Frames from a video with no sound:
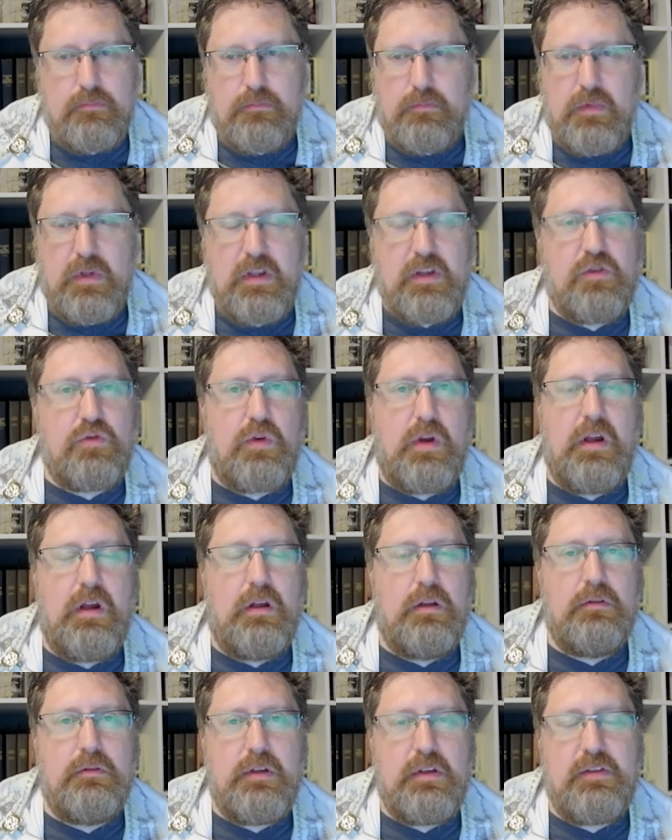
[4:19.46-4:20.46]

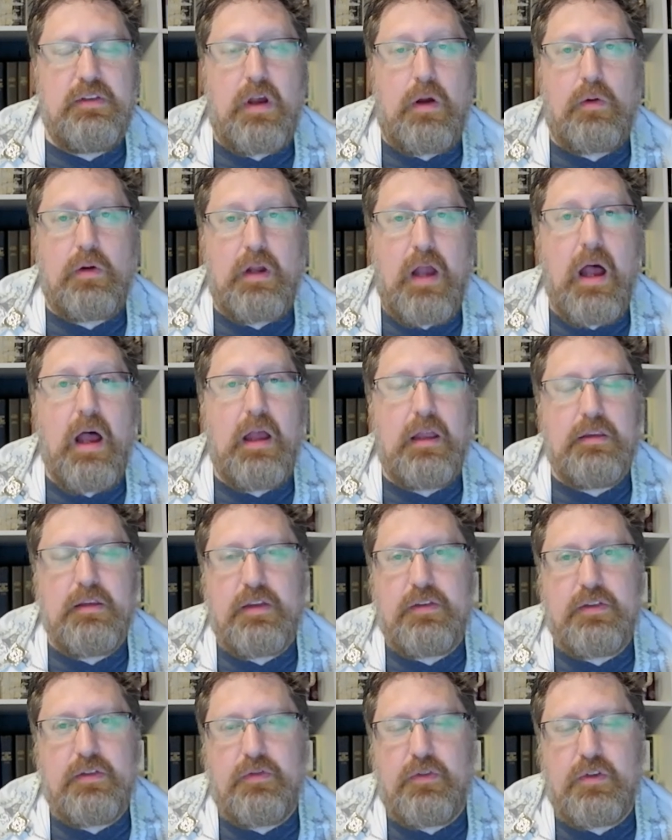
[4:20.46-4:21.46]
Israel is our God.
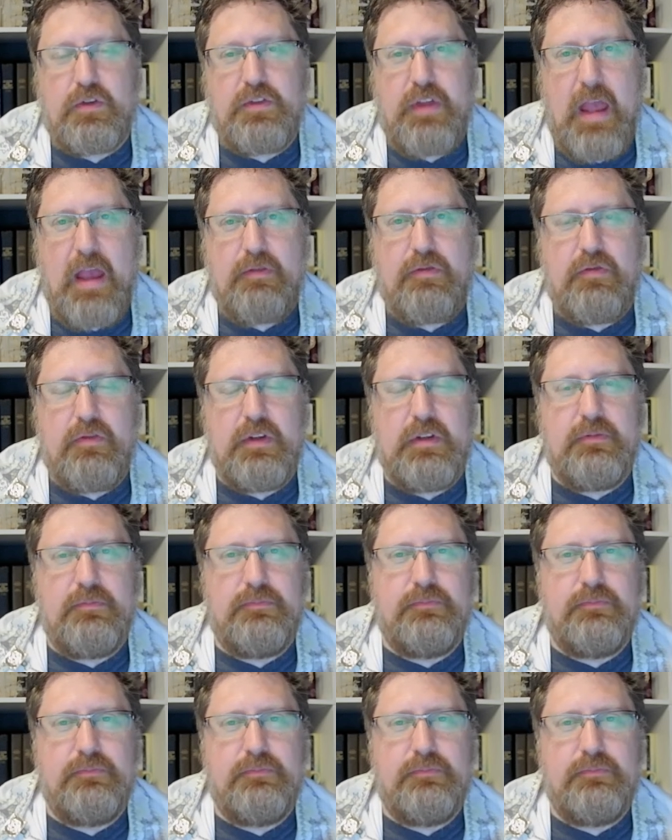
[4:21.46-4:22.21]
That's the first half of it.